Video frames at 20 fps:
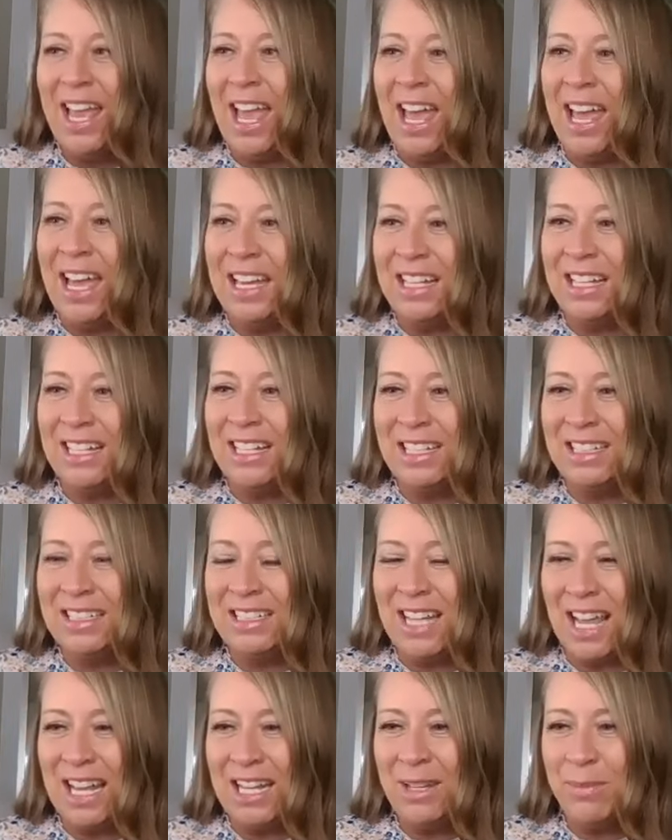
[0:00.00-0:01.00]
And
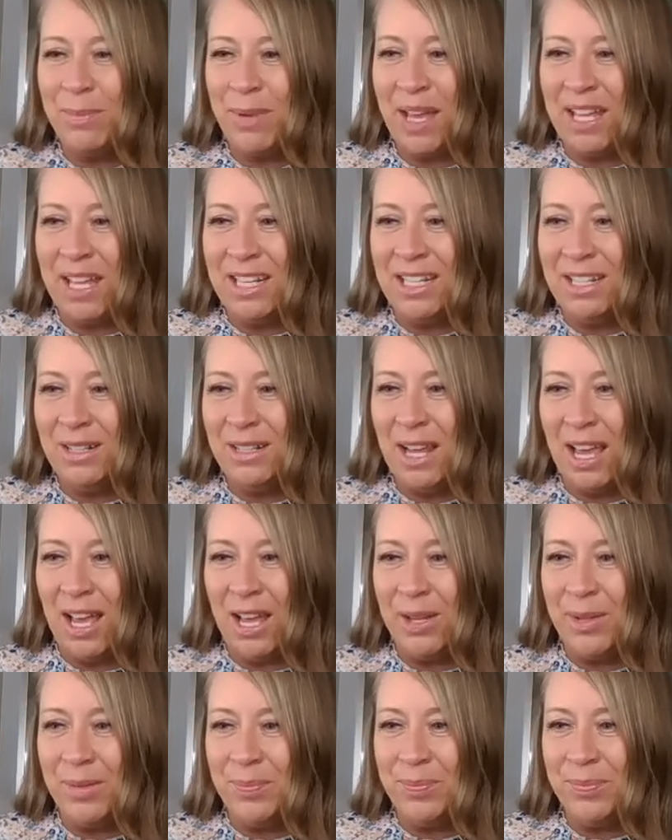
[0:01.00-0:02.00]
tanning bed
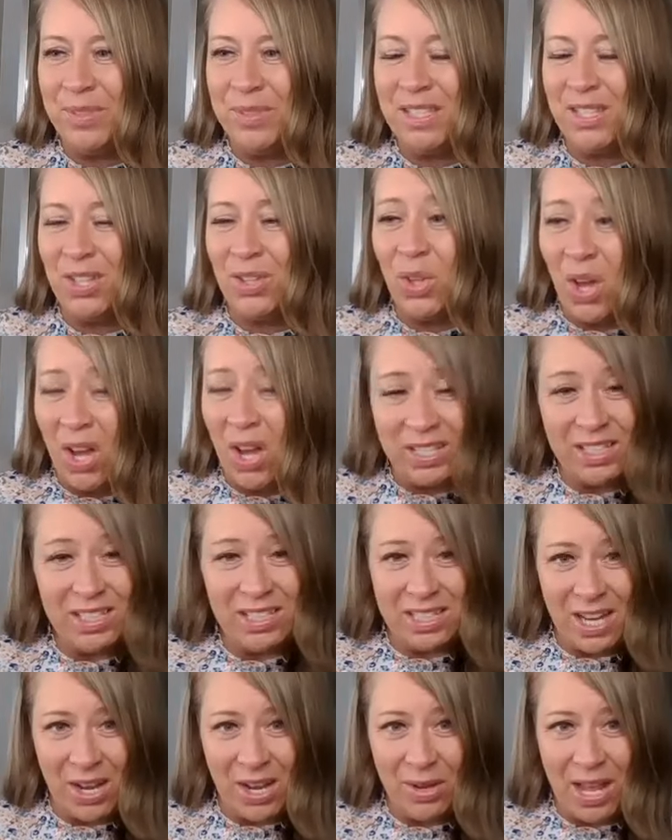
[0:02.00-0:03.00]

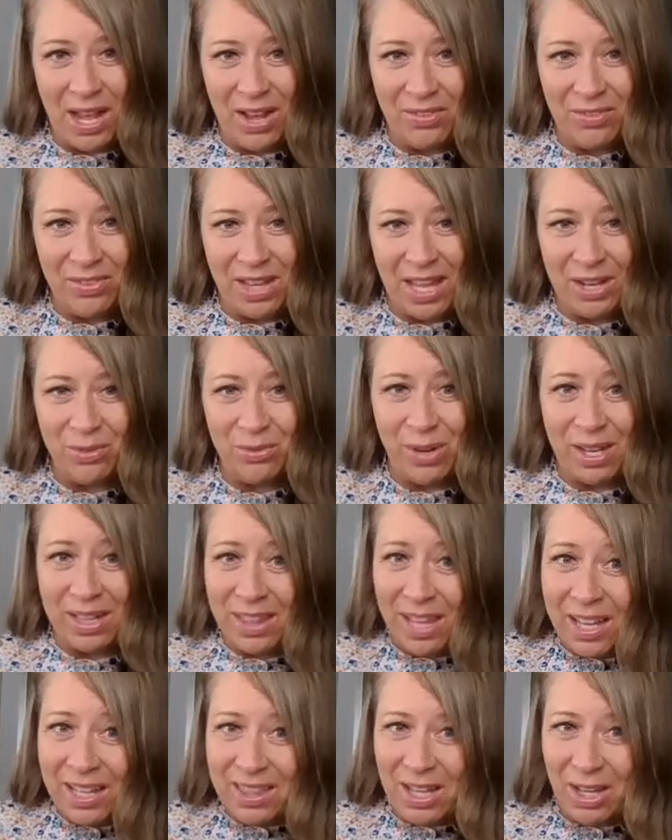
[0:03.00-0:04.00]
salons now have like red
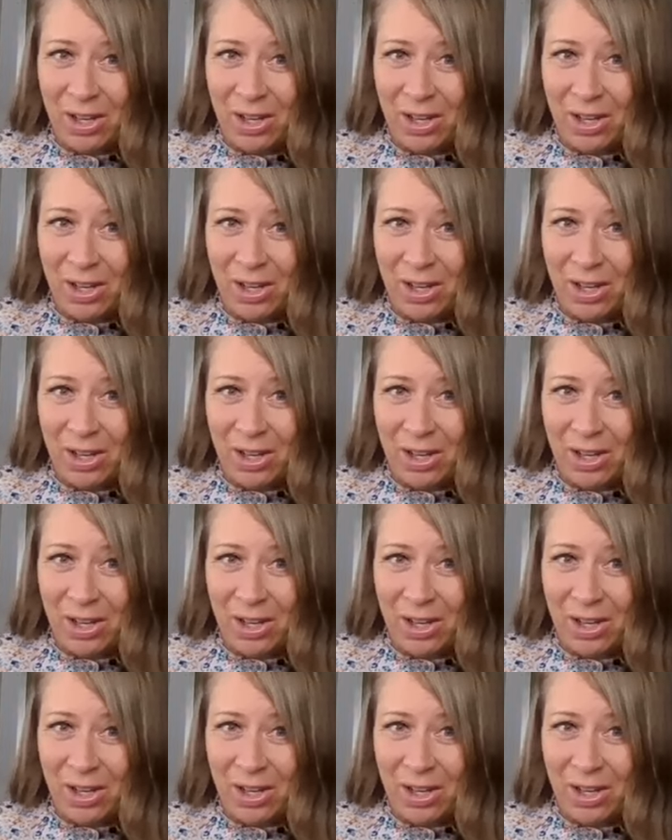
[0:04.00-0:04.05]
light